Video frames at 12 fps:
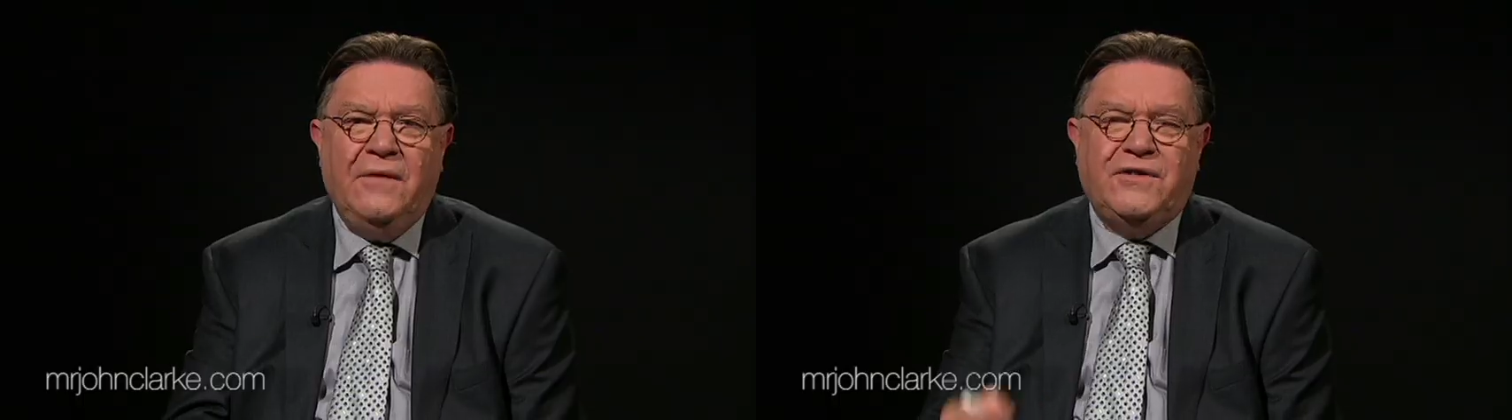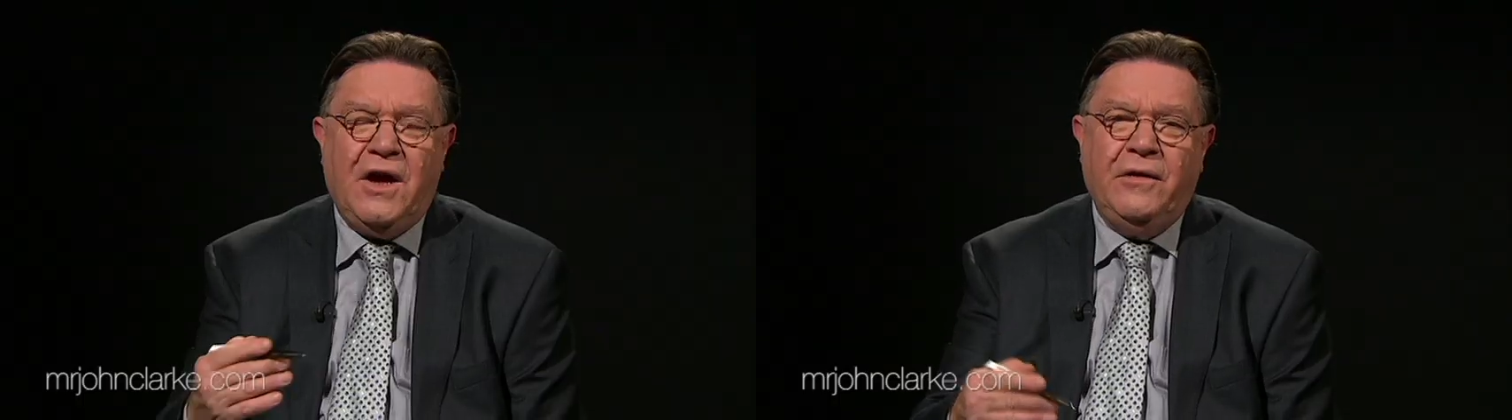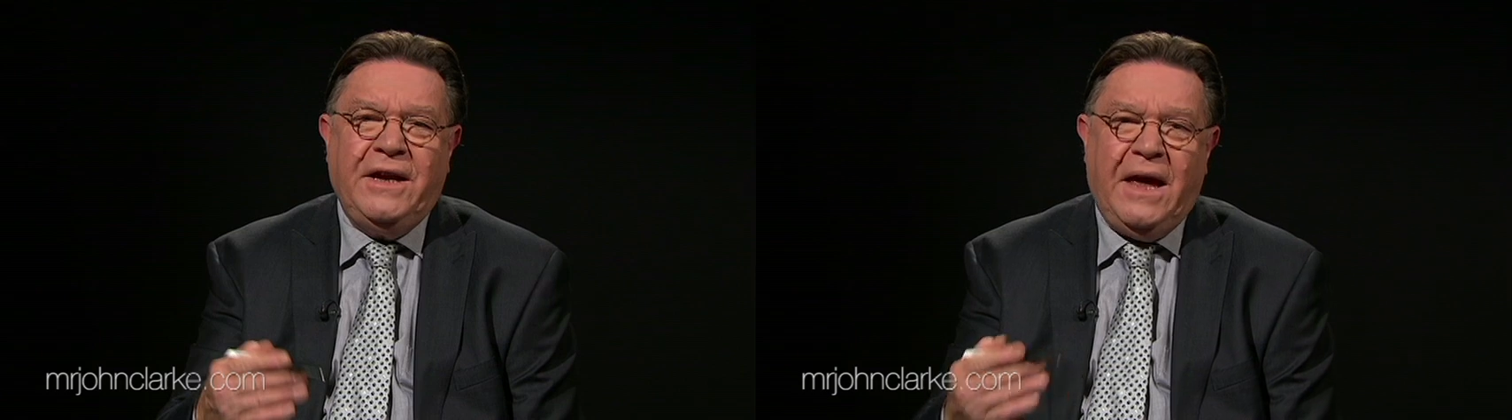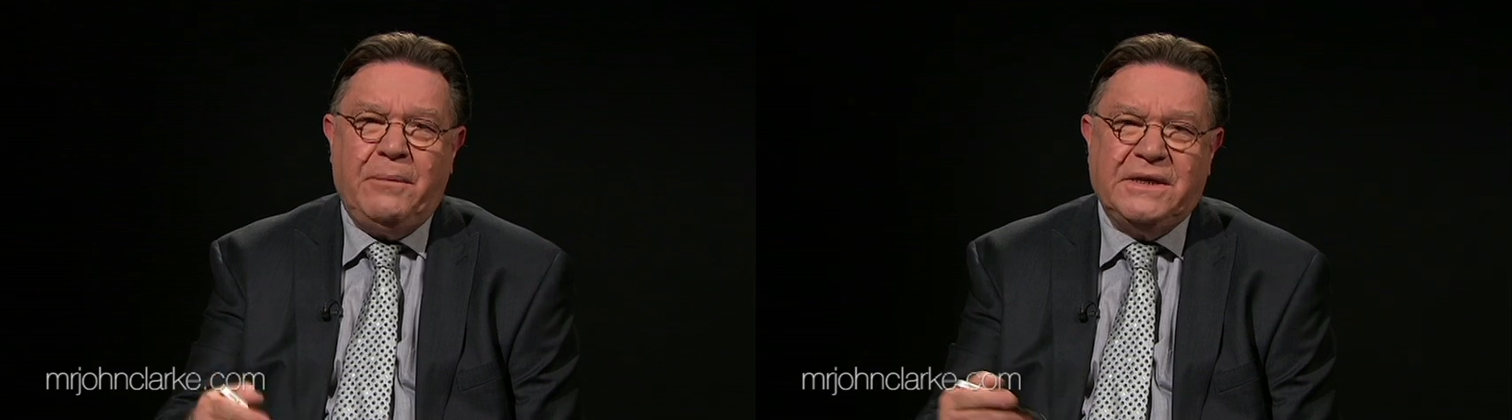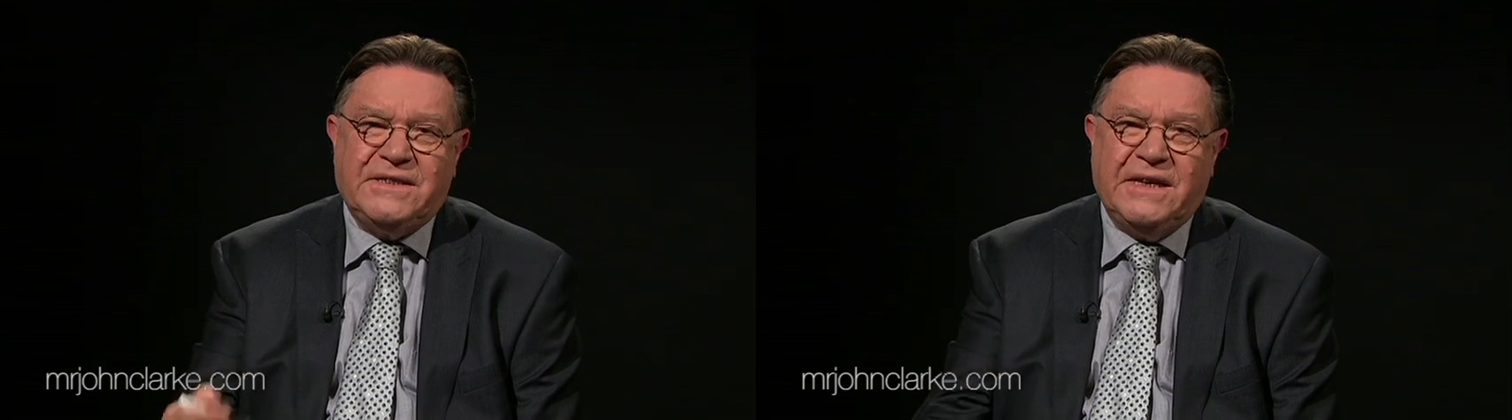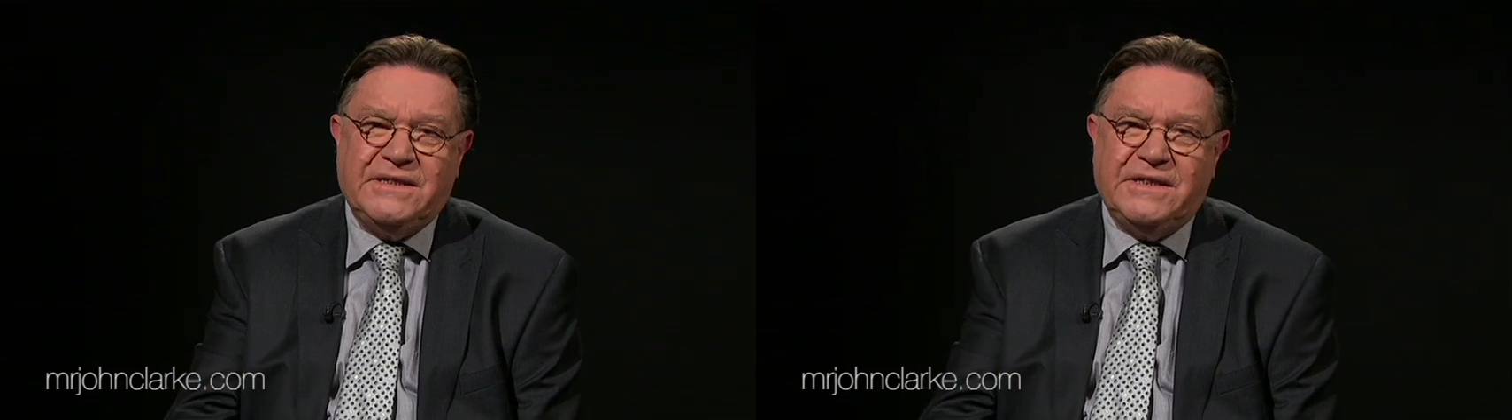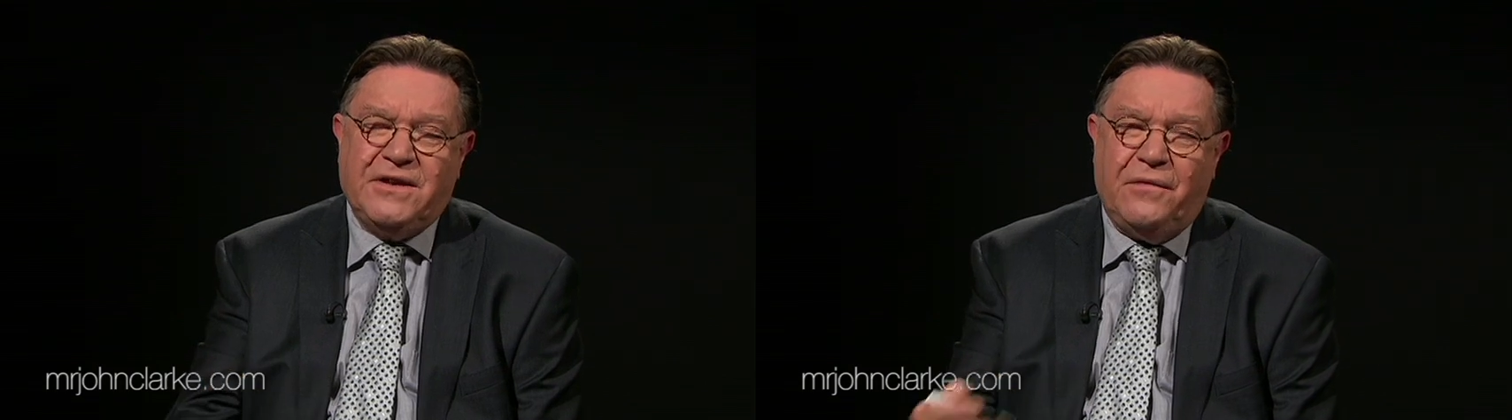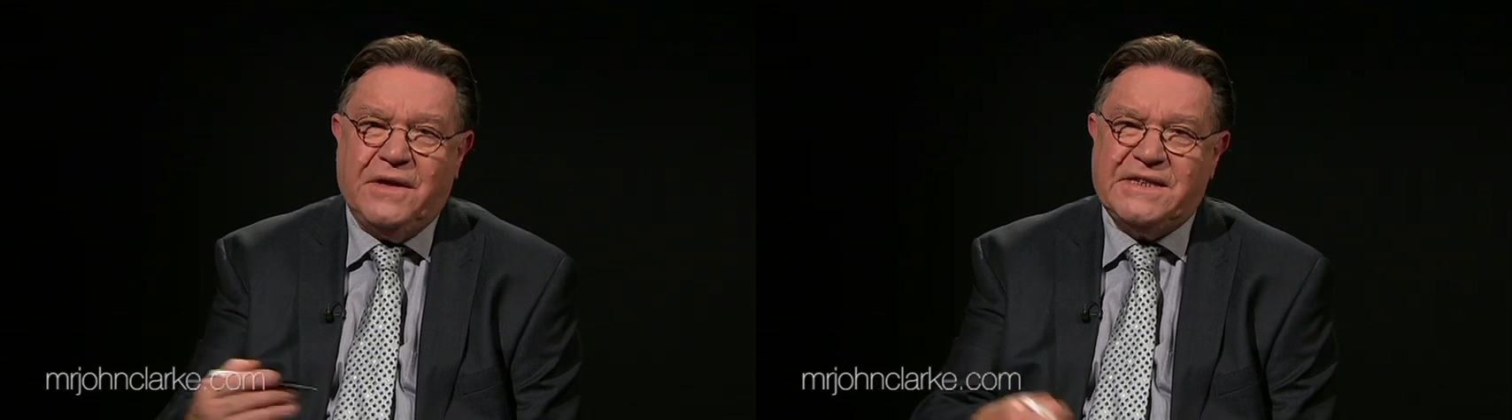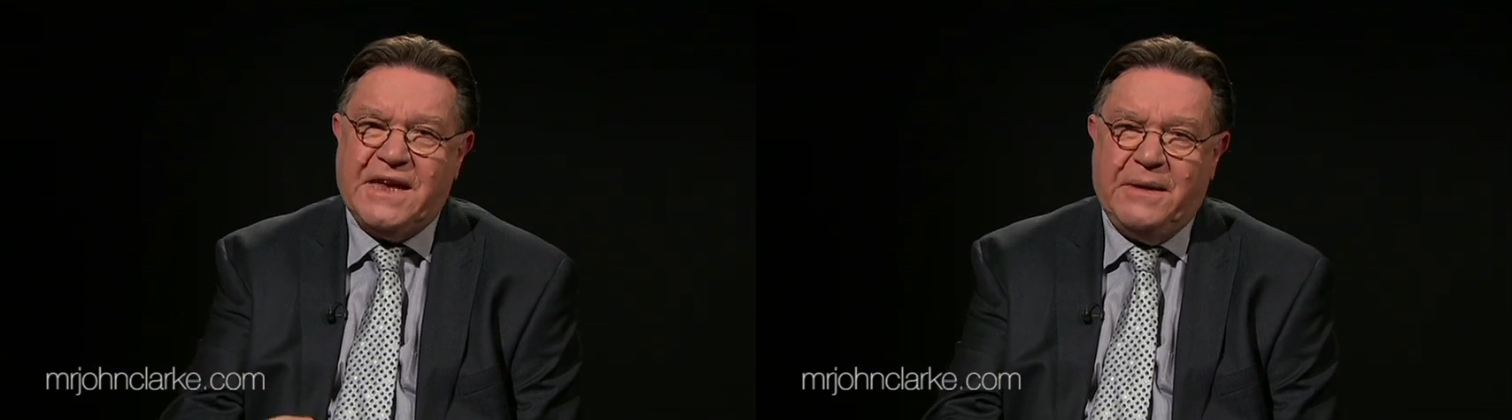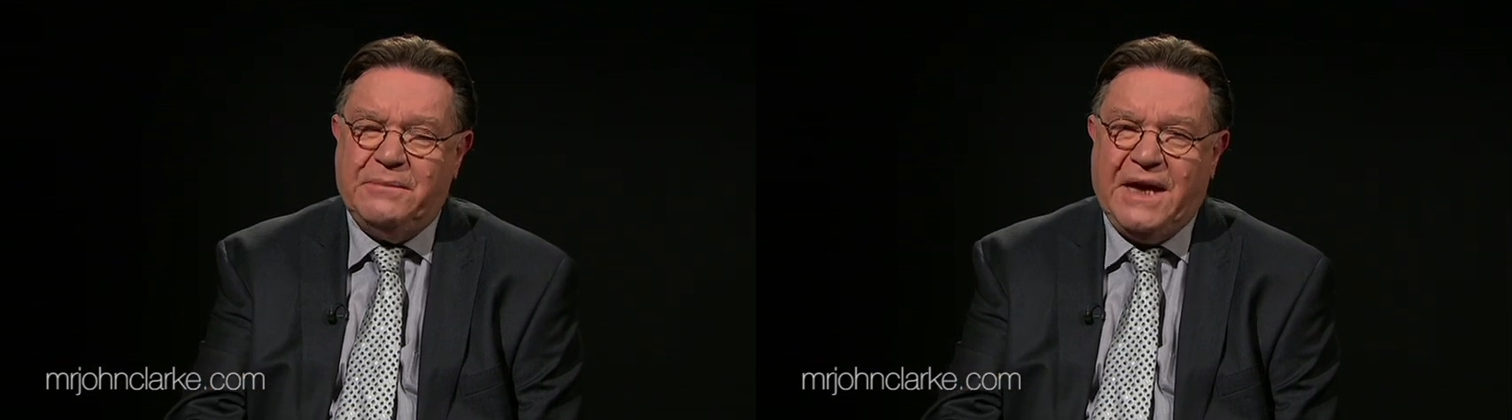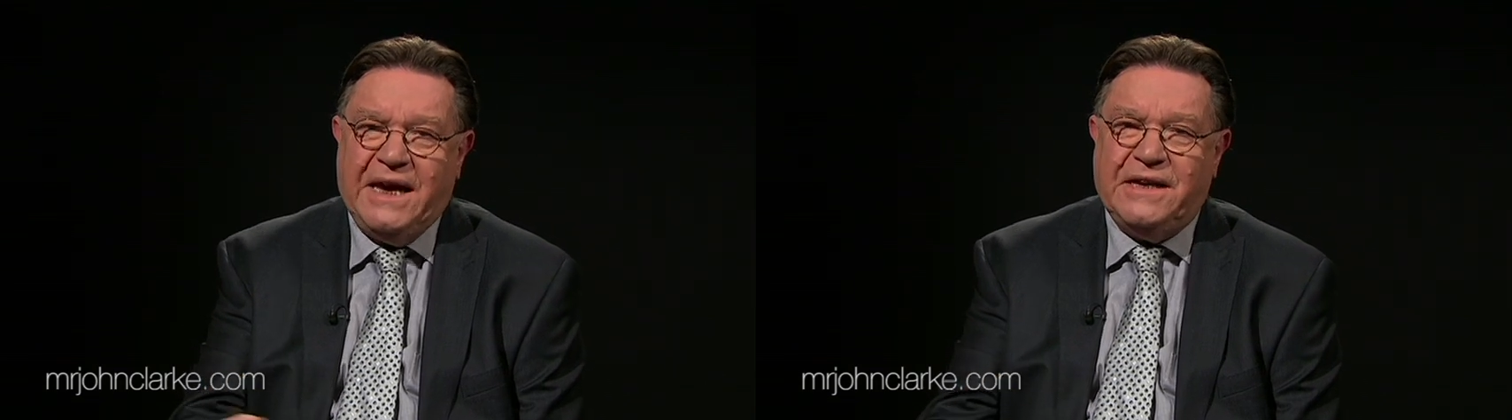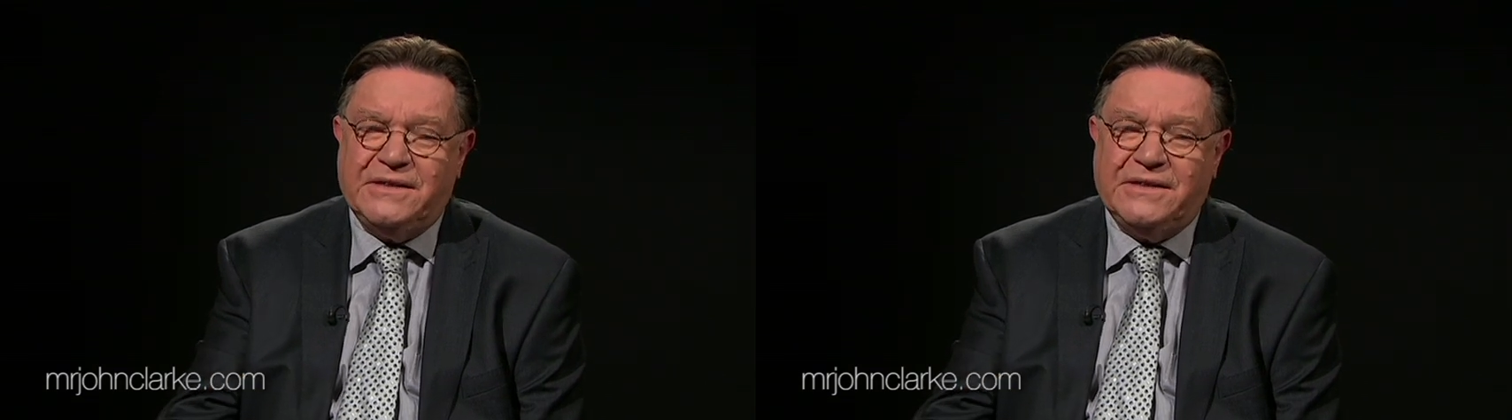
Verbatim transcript: If Tony Abbott says it's on the same date,